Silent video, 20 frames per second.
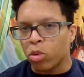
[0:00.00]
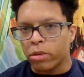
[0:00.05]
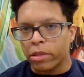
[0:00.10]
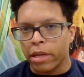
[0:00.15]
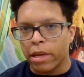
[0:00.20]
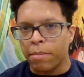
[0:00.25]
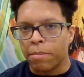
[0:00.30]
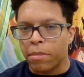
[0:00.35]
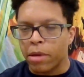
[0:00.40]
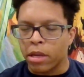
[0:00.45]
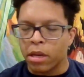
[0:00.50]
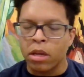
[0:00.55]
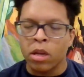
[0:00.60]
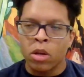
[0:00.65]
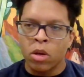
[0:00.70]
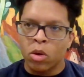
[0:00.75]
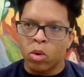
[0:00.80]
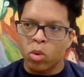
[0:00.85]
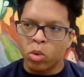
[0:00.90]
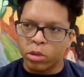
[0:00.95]
Tippmann,
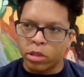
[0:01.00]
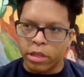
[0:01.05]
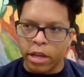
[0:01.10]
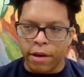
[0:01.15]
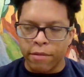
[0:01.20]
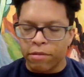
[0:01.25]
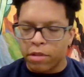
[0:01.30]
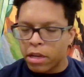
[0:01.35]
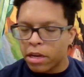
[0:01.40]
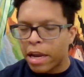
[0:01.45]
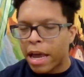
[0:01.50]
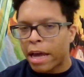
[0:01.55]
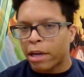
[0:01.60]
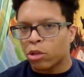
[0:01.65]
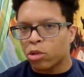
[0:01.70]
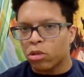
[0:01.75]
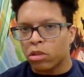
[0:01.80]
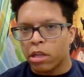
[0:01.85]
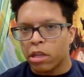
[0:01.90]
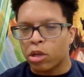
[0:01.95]
who's definitely a
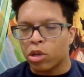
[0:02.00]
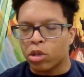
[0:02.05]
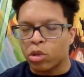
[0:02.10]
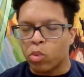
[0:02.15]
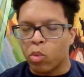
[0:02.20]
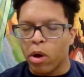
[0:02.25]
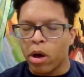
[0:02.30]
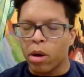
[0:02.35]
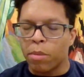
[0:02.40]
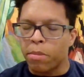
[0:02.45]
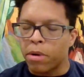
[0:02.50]
natural center as well.